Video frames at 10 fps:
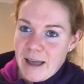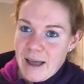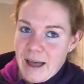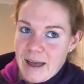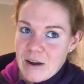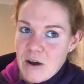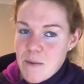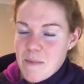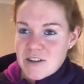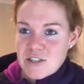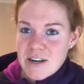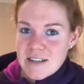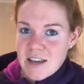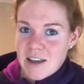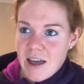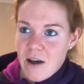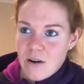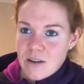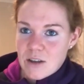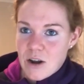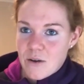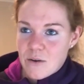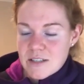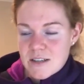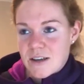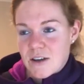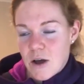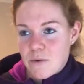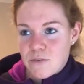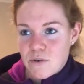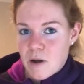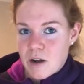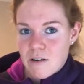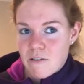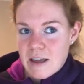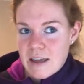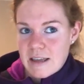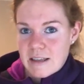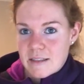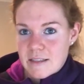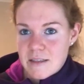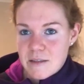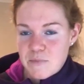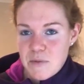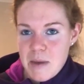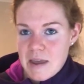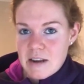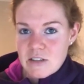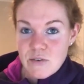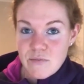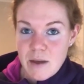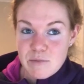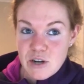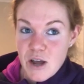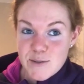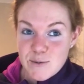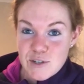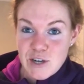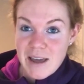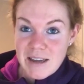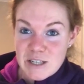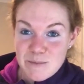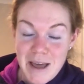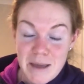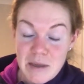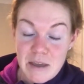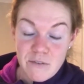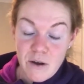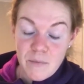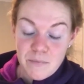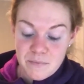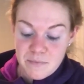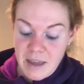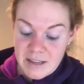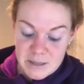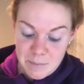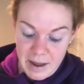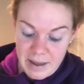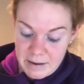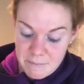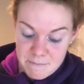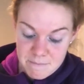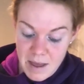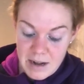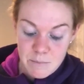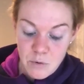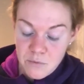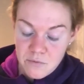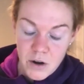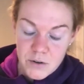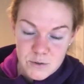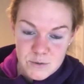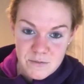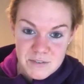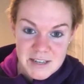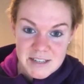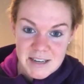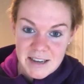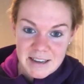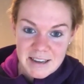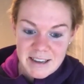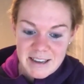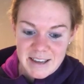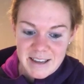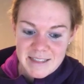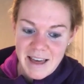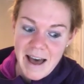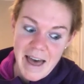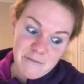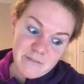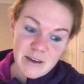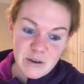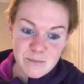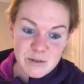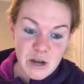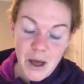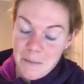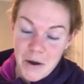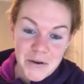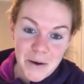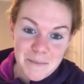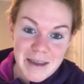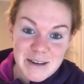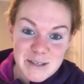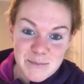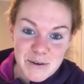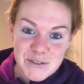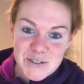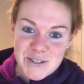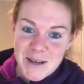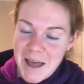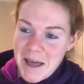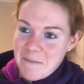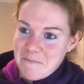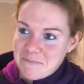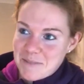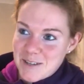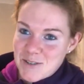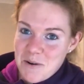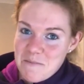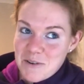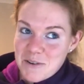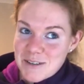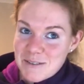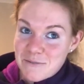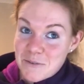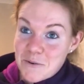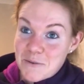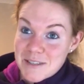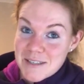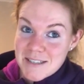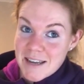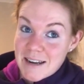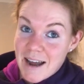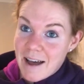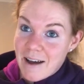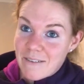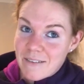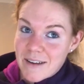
And I imagine as I go through my career, the meanings of them shirts will change. Maybe if I get to play in many more finals with City, that FA Cup shirt might not mean as much. So I'm looking forward to seeing how